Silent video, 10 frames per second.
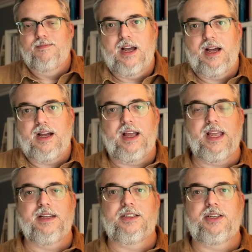
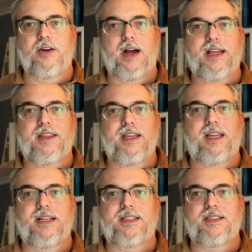And so I think
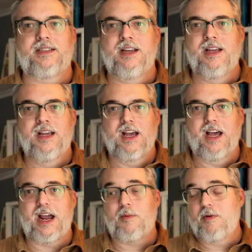it's an
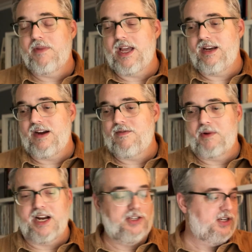album that
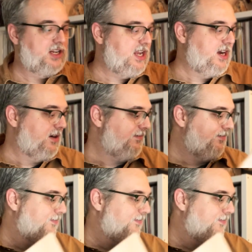everybody should hear